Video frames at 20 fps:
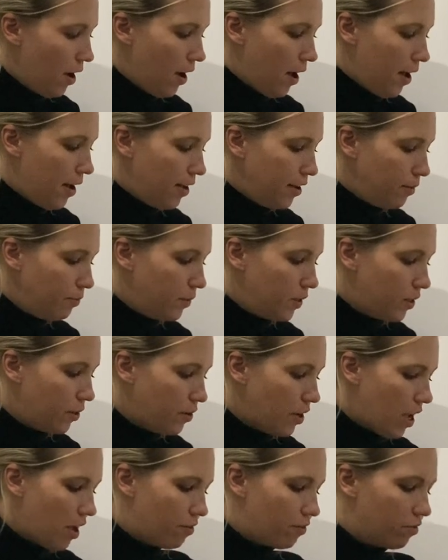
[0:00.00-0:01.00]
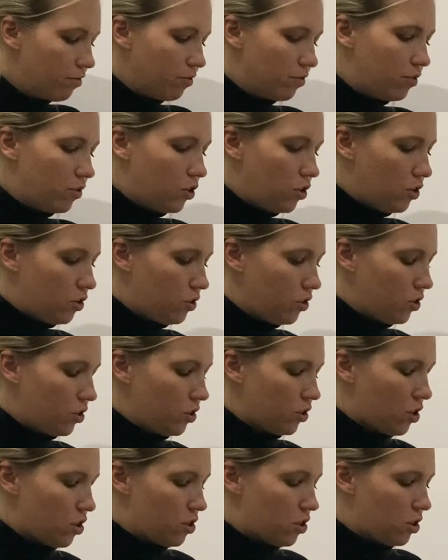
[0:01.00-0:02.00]
Um, so yeah,
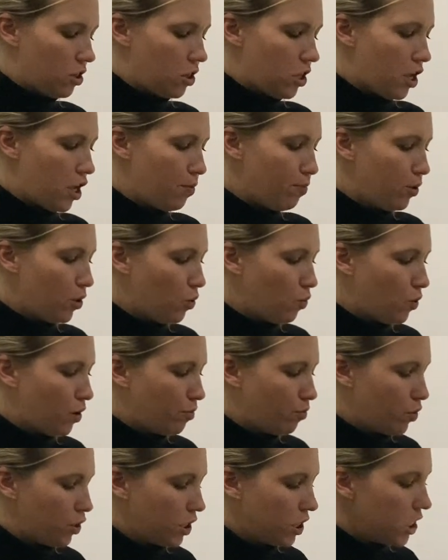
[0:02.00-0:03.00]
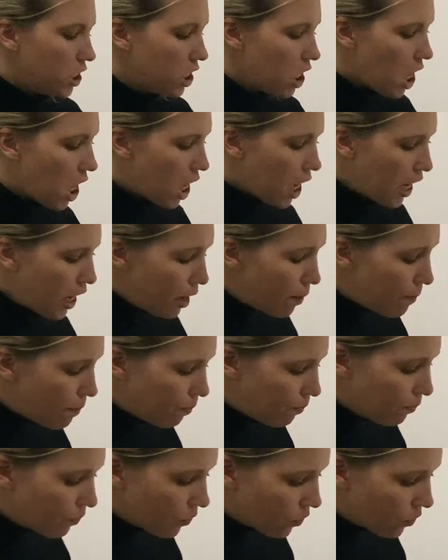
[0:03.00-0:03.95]
here's the label one more time.